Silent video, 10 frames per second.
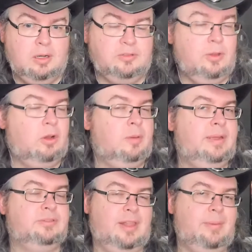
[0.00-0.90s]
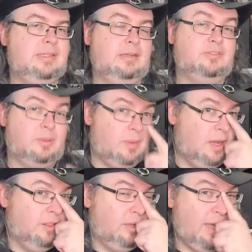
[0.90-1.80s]
It's not going to be as limited as some
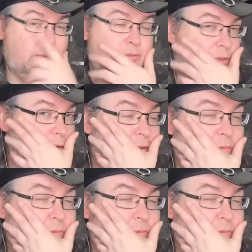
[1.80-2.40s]
other games that